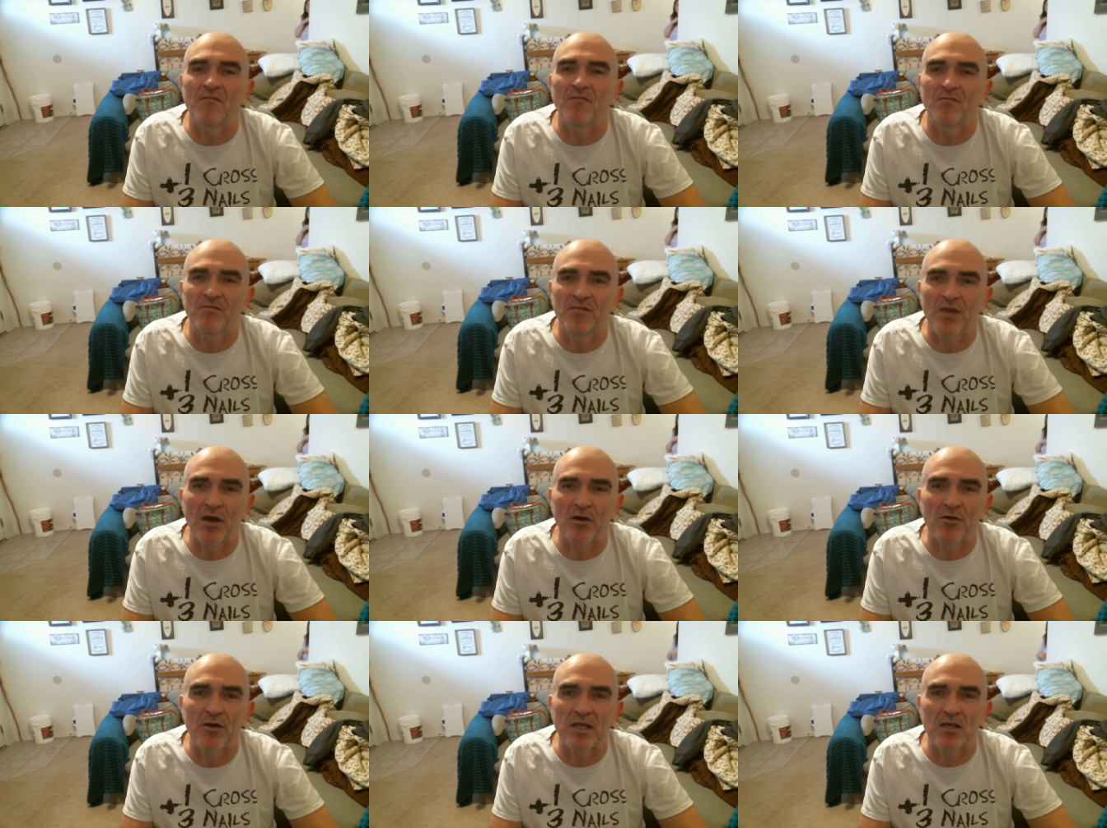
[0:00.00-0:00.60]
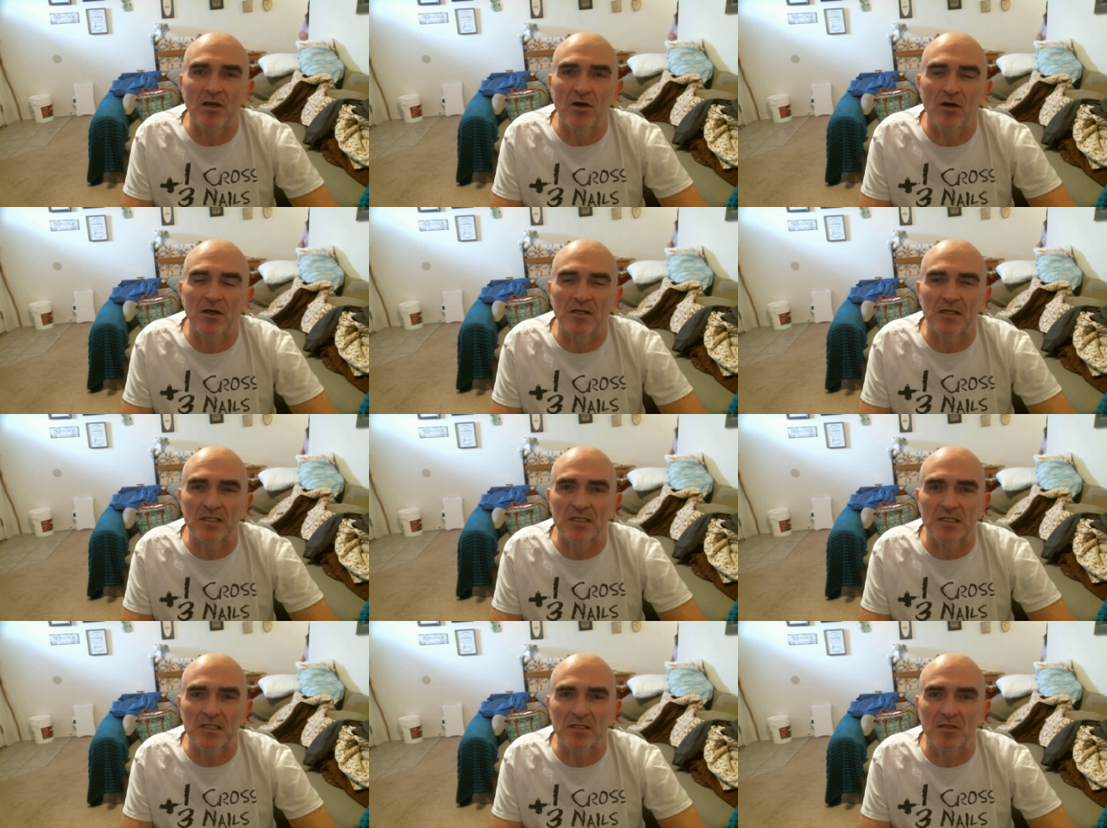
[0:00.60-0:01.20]
very
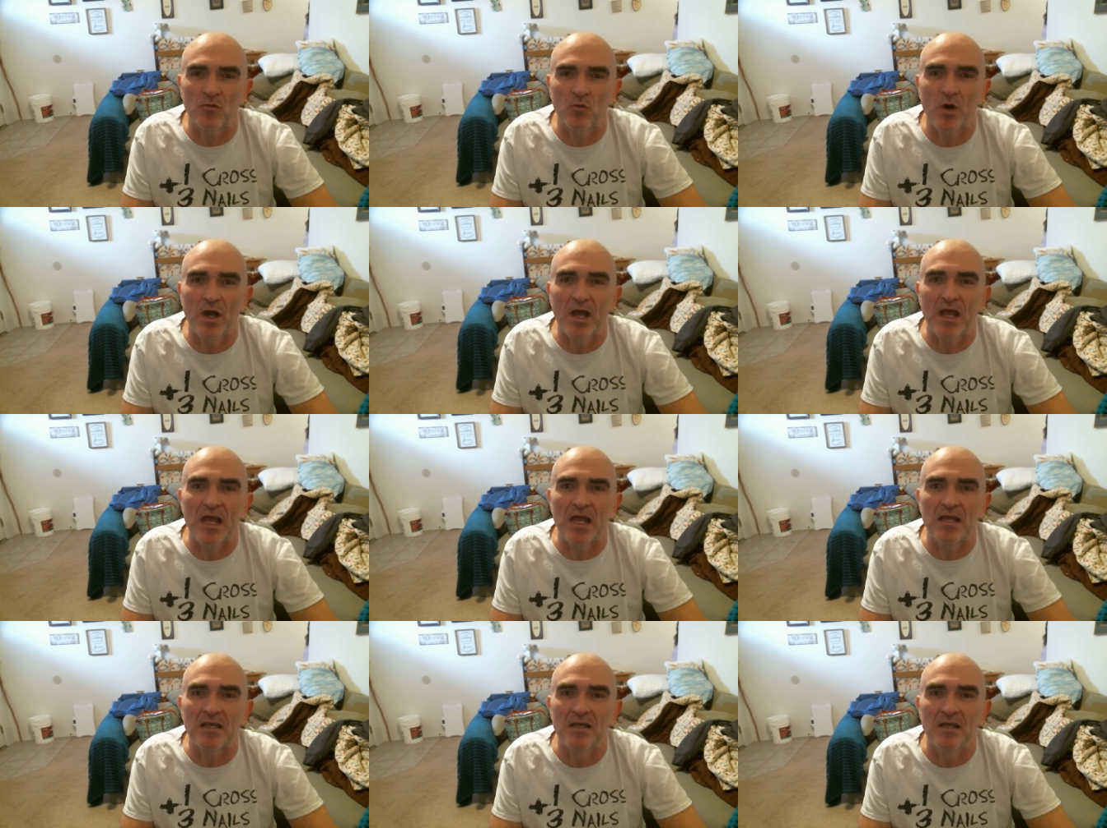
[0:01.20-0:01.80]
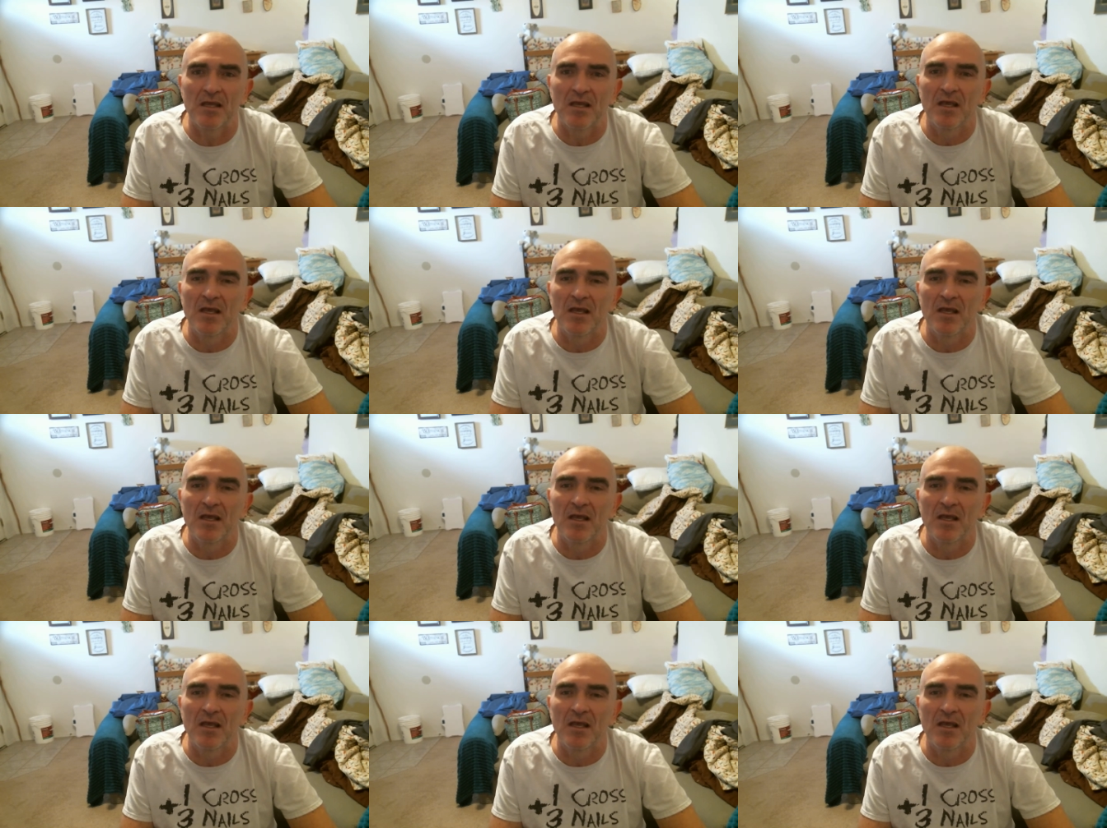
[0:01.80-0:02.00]
honest way.